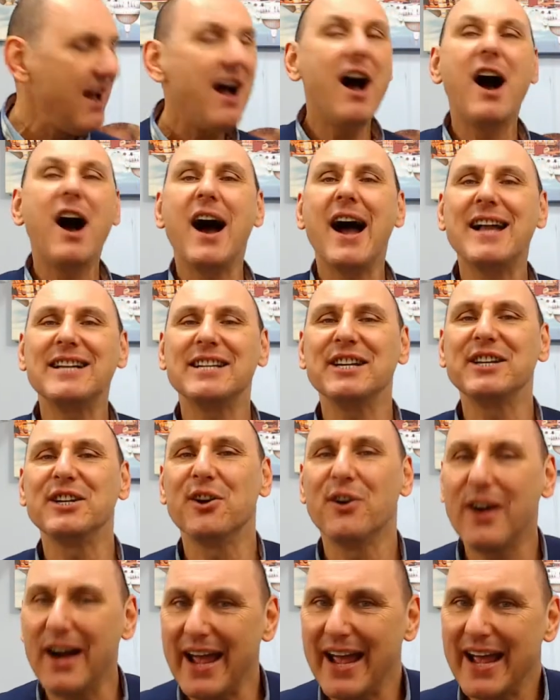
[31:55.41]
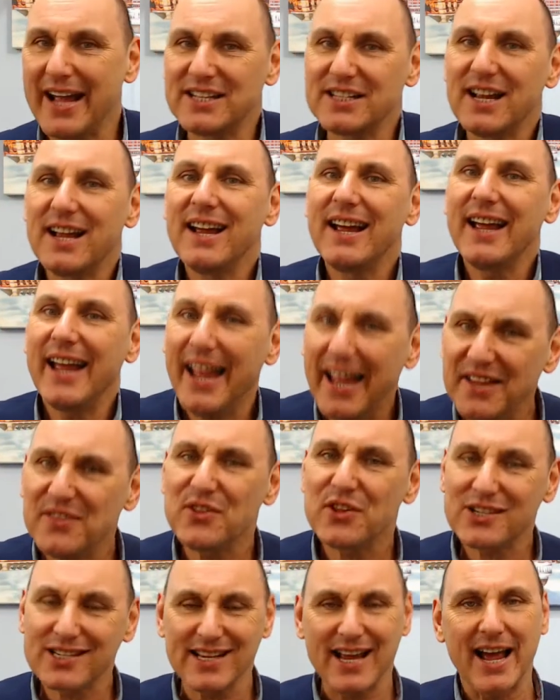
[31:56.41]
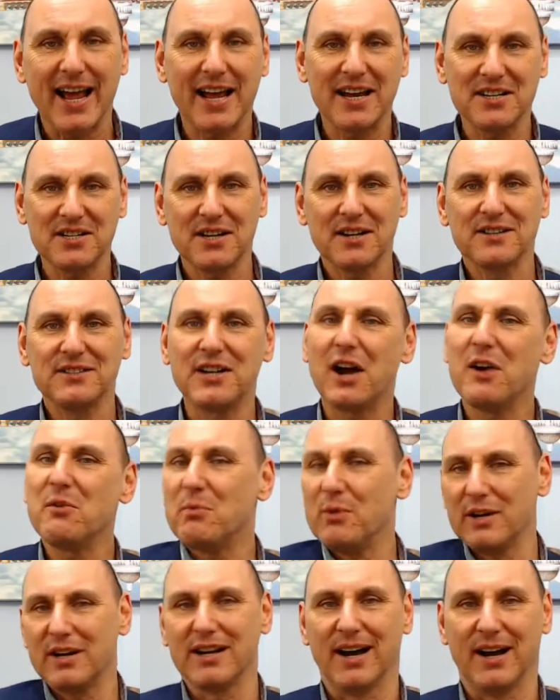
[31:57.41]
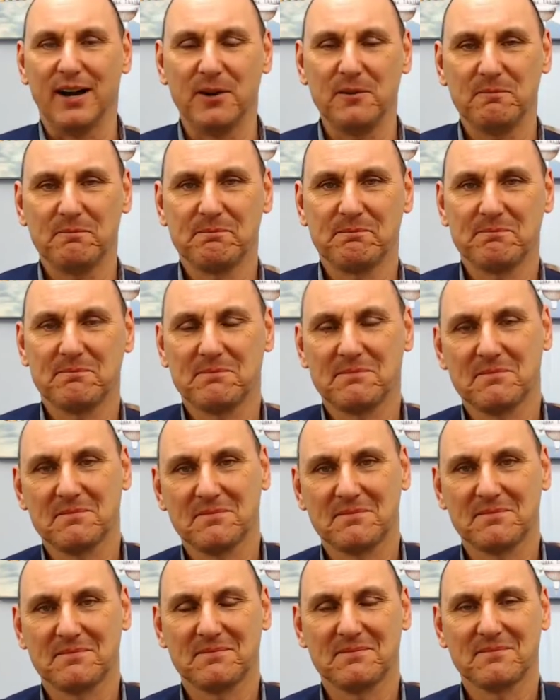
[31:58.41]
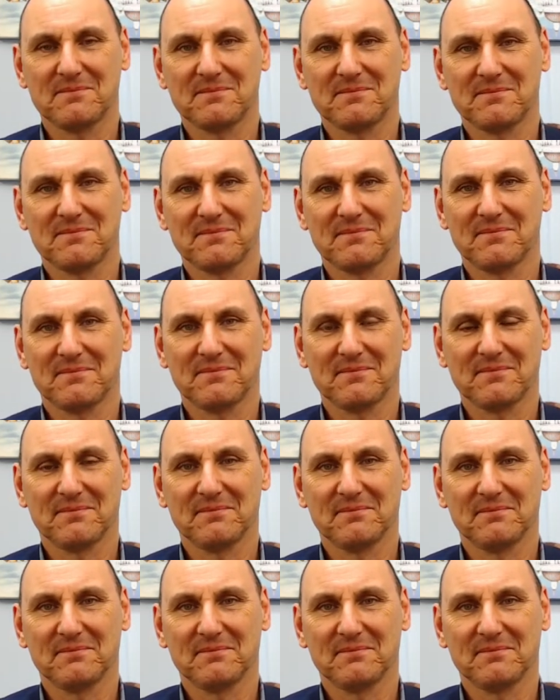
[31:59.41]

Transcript: Hiding your head in the sand. Don't want to know. I don't know. I would